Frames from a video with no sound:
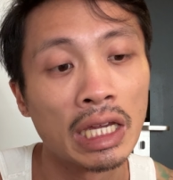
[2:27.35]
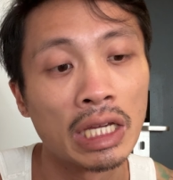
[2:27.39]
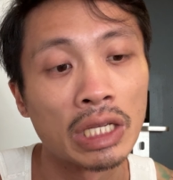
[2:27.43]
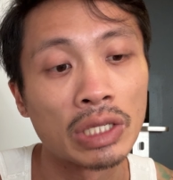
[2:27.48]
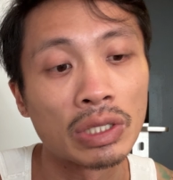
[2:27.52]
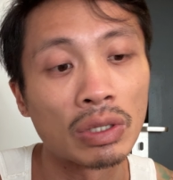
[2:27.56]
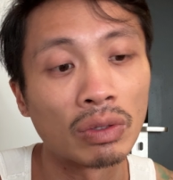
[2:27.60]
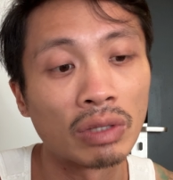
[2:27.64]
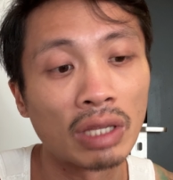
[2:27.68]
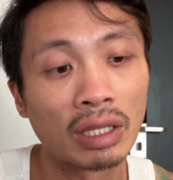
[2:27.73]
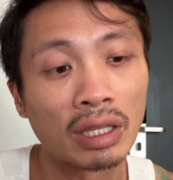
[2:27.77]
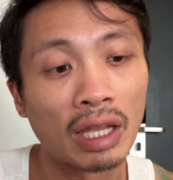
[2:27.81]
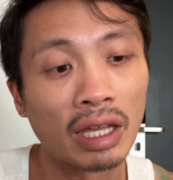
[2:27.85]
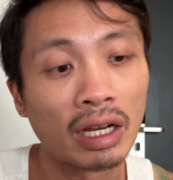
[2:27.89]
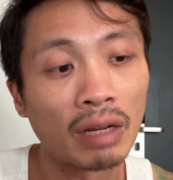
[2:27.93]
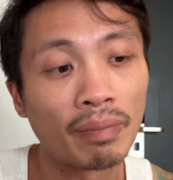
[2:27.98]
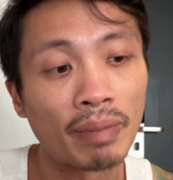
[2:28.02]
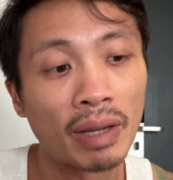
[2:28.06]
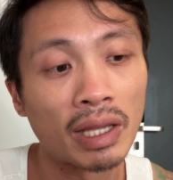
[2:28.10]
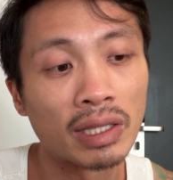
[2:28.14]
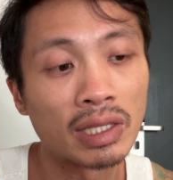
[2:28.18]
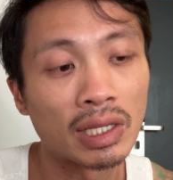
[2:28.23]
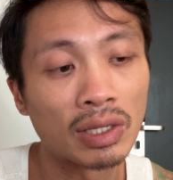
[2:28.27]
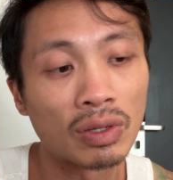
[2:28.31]
So the Knight of
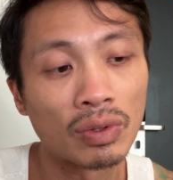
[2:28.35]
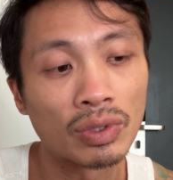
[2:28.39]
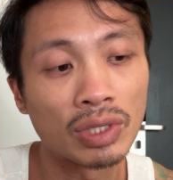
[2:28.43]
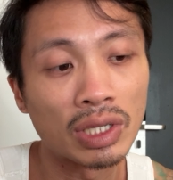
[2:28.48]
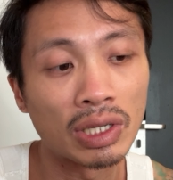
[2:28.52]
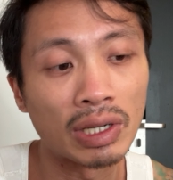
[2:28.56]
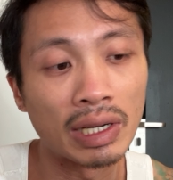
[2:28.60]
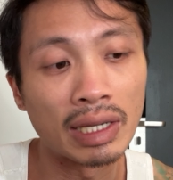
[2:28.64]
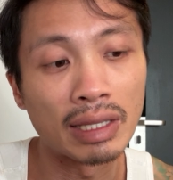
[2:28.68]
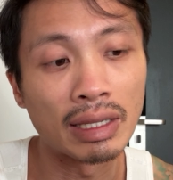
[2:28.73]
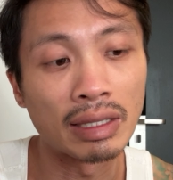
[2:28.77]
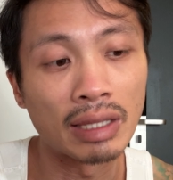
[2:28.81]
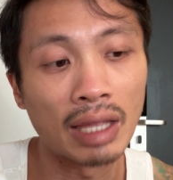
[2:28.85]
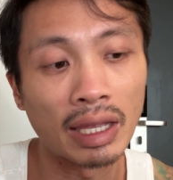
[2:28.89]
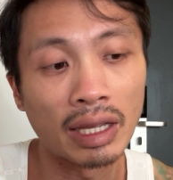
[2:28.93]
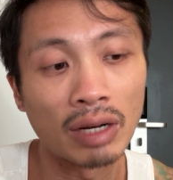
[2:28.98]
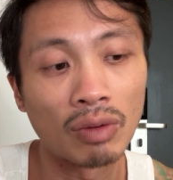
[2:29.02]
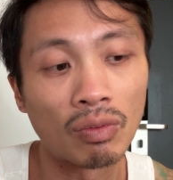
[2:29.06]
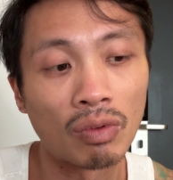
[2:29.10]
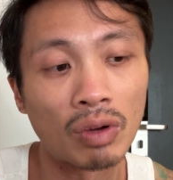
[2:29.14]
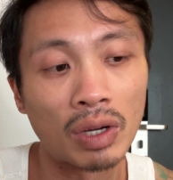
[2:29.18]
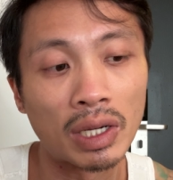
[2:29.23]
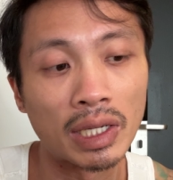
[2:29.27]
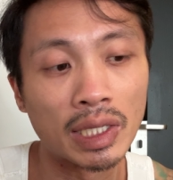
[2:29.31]
Pentacles here and the Knight
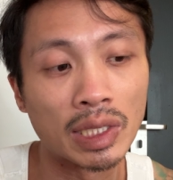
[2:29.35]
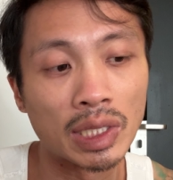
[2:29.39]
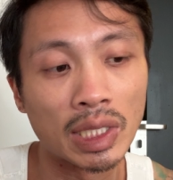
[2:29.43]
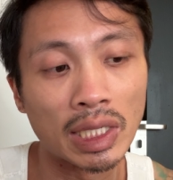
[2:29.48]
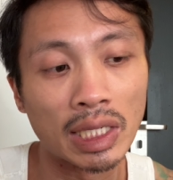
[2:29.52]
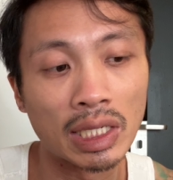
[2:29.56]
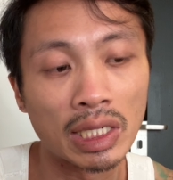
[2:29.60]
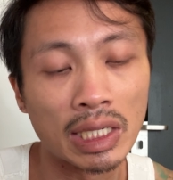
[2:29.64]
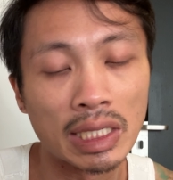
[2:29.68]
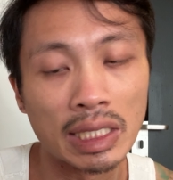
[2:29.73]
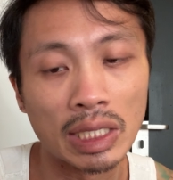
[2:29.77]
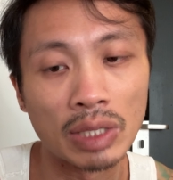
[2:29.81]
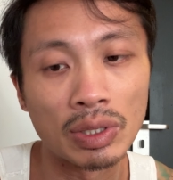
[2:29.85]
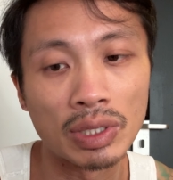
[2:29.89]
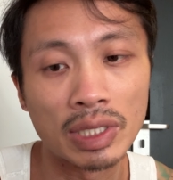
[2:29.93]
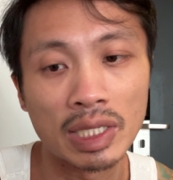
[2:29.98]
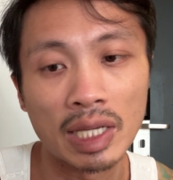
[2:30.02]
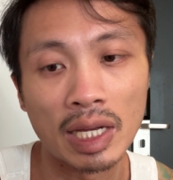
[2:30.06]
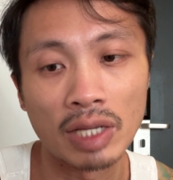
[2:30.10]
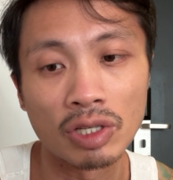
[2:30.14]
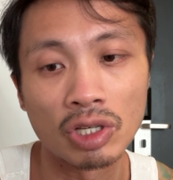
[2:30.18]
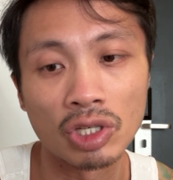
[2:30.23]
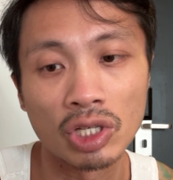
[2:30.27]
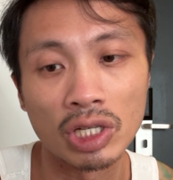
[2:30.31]
of Wands. Aries, Leo,
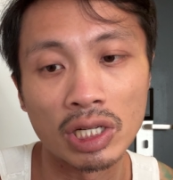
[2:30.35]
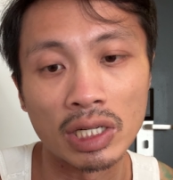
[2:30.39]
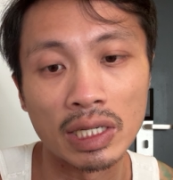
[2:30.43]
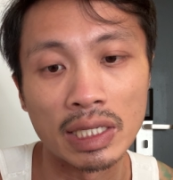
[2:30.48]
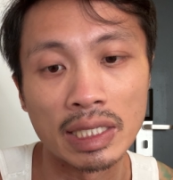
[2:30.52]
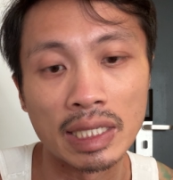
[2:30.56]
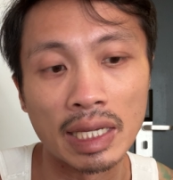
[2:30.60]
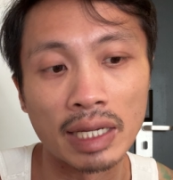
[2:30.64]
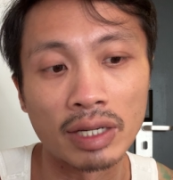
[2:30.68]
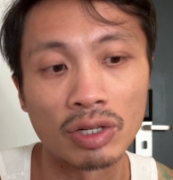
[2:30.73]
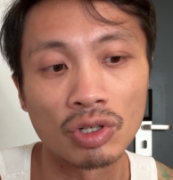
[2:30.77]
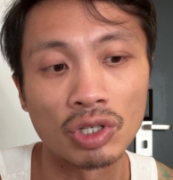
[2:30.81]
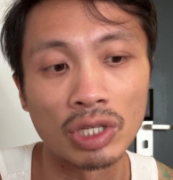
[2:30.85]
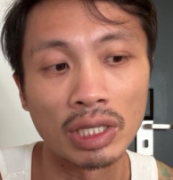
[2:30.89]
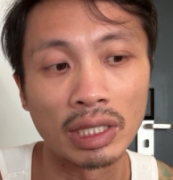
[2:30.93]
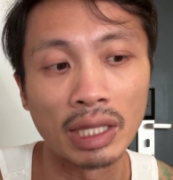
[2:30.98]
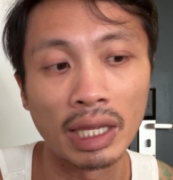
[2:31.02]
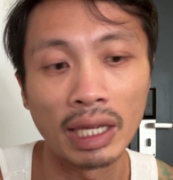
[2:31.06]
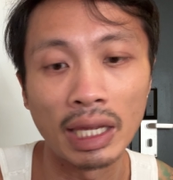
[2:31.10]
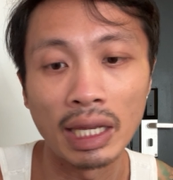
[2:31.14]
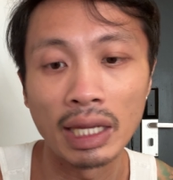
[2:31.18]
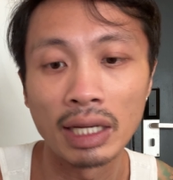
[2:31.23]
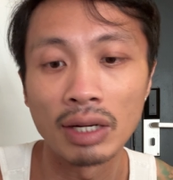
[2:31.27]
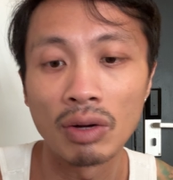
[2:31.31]
Sagittarius energy.
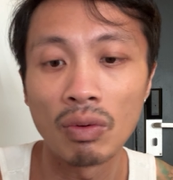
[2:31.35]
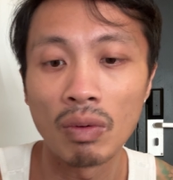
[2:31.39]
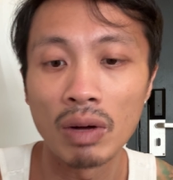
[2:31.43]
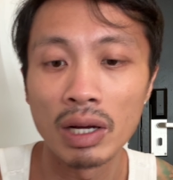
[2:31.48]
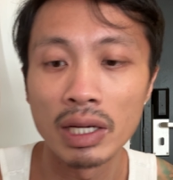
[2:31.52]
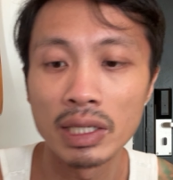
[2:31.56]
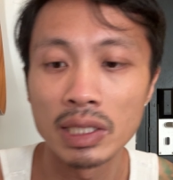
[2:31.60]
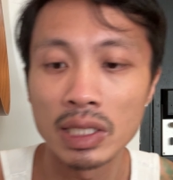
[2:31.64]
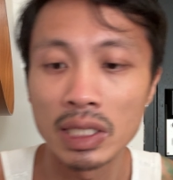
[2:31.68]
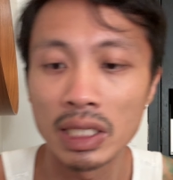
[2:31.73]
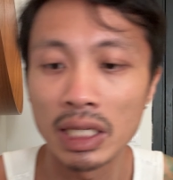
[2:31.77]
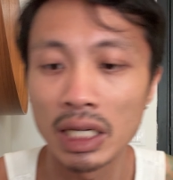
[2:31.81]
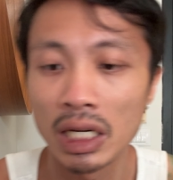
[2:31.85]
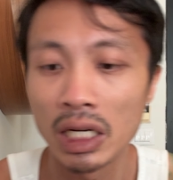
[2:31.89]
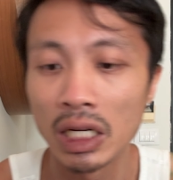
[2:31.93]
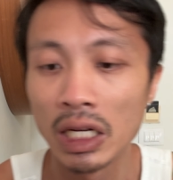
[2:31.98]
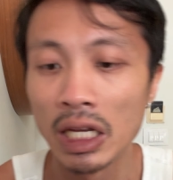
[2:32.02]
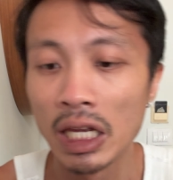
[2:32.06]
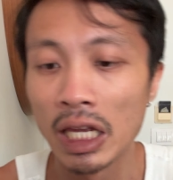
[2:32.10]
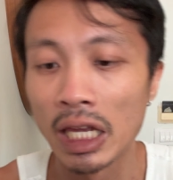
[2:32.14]
The Eight of Wands here.